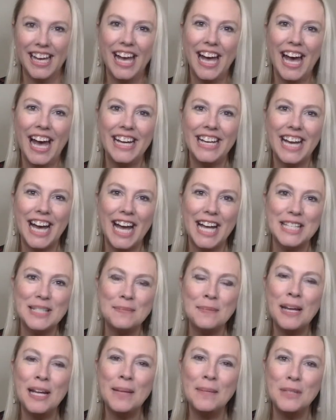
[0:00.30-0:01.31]
Hi guys,
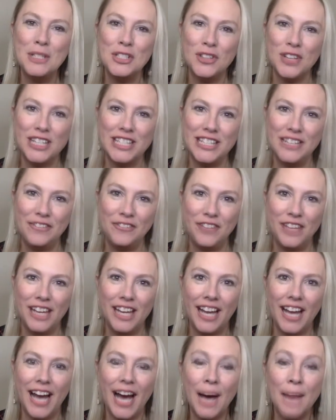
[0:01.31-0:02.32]
my name is Tracy
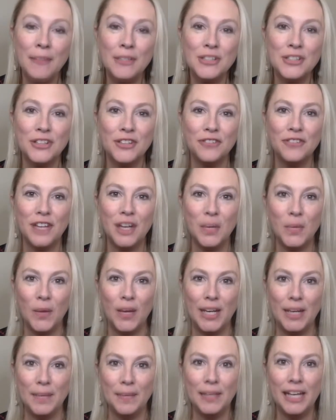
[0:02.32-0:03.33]
Fink. I'm a certified
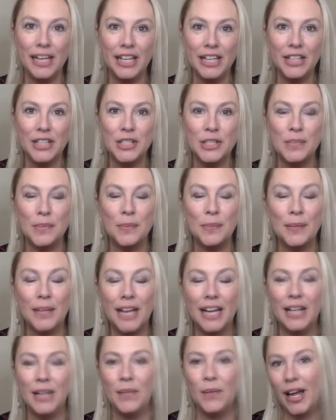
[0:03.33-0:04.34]
wedding planner who's been
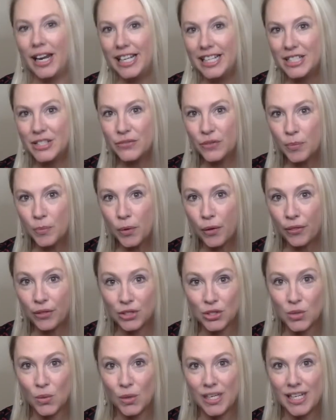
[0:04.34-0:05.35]
planning weddings for more than
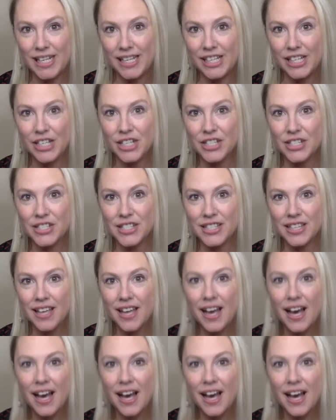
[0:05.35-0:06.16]
20 years.